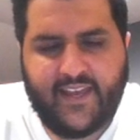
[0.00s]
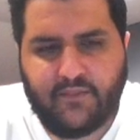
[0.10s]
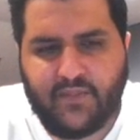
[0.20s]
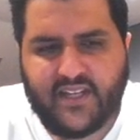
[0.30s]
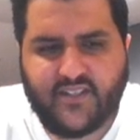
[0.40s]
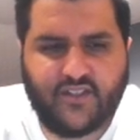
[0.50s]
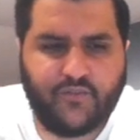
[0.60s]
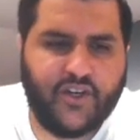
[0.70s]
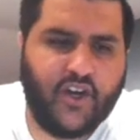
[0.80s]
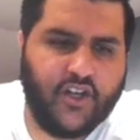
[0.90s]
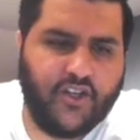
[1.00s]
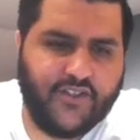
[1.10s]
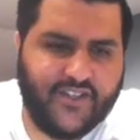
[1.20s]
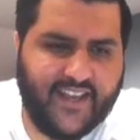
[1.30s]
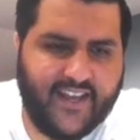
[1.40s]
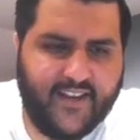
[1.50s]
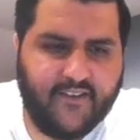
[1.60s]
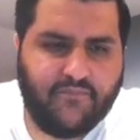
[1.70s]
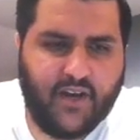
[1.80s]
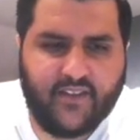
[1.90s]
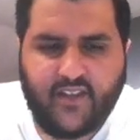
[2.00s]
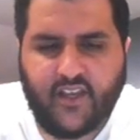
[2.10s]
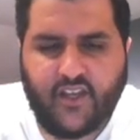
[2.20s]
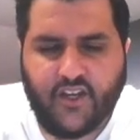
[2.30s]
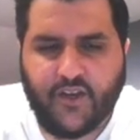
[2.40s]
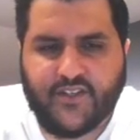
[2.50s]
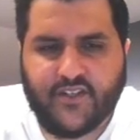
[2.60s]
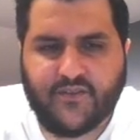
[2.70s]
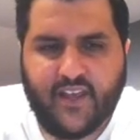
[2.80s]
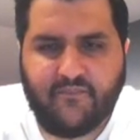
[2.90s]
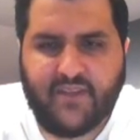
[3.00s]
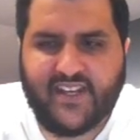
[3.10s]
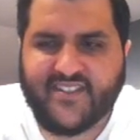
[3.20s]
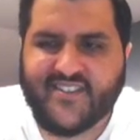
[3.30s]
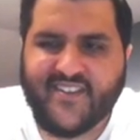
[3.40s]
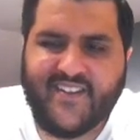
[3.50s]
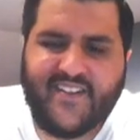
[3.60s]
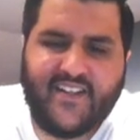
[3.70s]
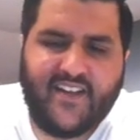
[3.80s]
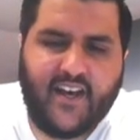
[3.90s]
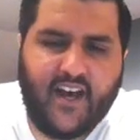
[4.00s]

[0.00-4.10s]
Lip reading: Jimenez is someone I'd look to get in, but I think, in terms of Jimenez,